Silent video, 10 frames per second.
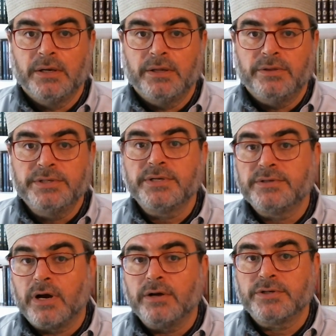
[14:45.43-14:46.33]
This is
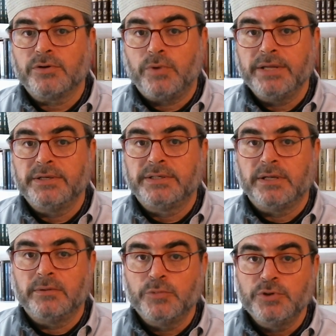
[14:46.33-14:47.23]
also why the
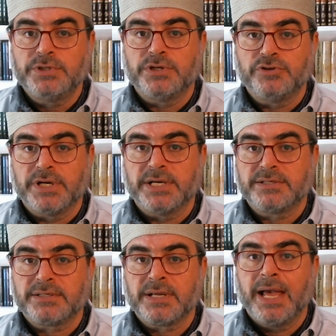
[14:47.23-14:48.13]
Talmud suggests
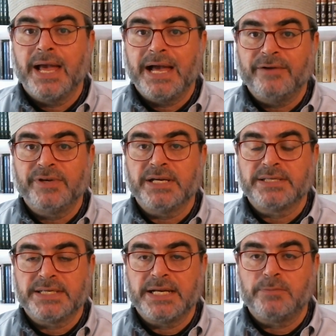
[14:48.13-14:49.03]
having a
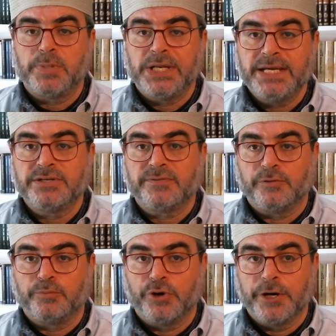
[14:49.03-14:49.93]
set place for
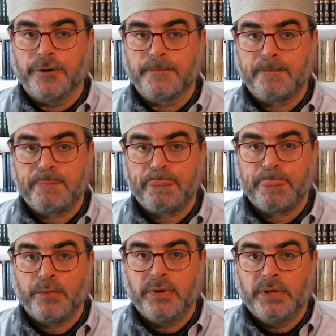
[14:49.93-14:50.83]
prayer.
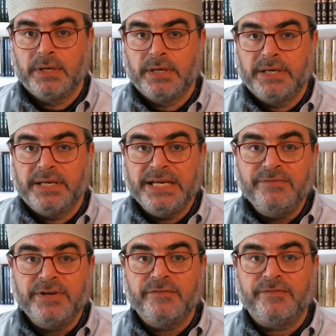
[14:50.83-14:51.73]

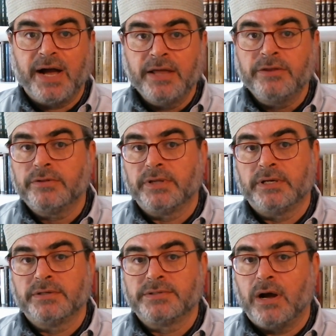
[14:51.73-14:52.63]
Even if other
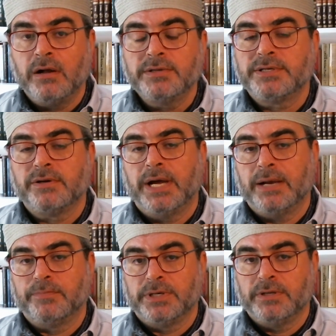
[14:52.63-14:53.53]
things also
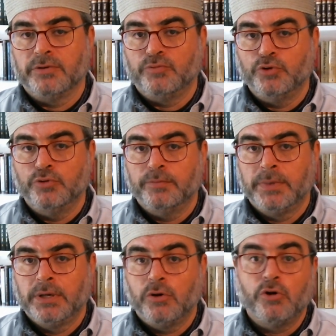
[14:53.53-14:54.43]
happen in the room,
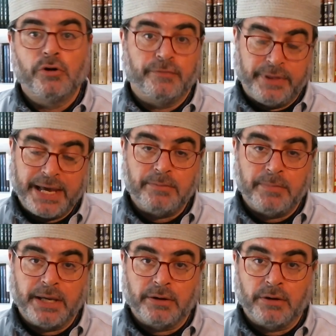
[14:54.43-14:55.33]
or for that
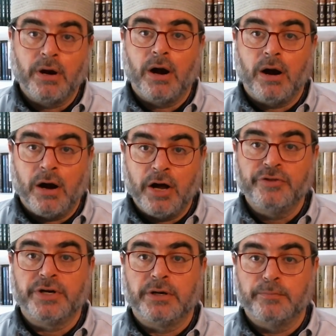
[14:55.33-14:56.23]
matter, on
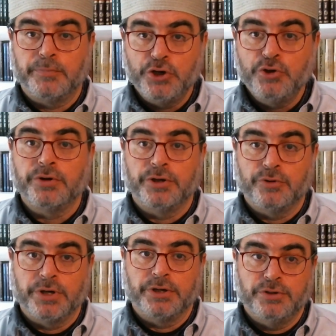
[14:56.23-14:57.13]
the computer you
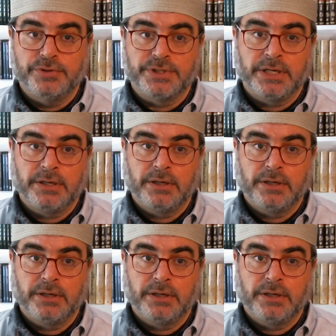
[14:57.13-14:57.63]
are using,